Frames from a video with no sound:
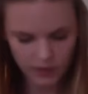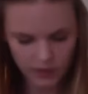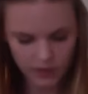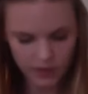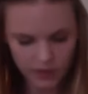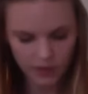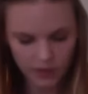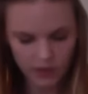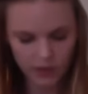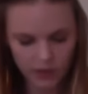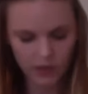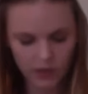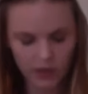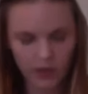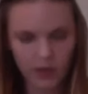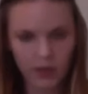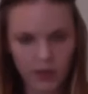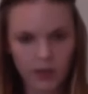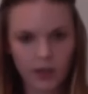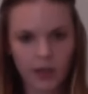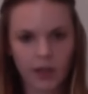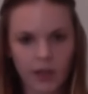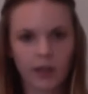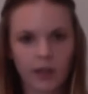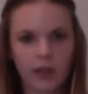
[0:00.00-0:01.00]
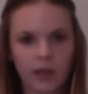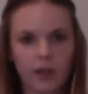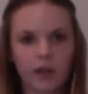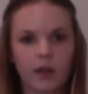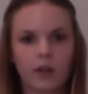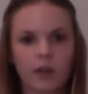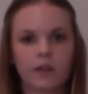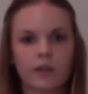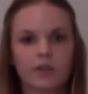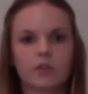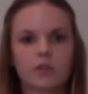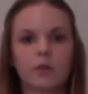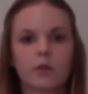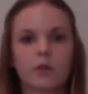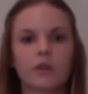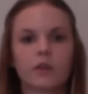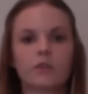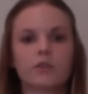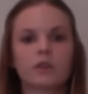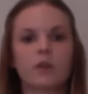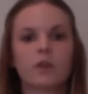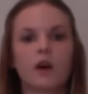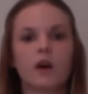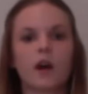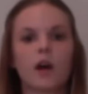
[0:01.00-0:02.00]
Inhale the
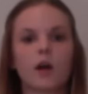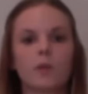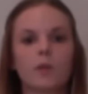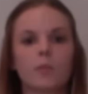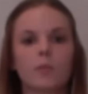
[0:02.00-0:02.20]
torso up.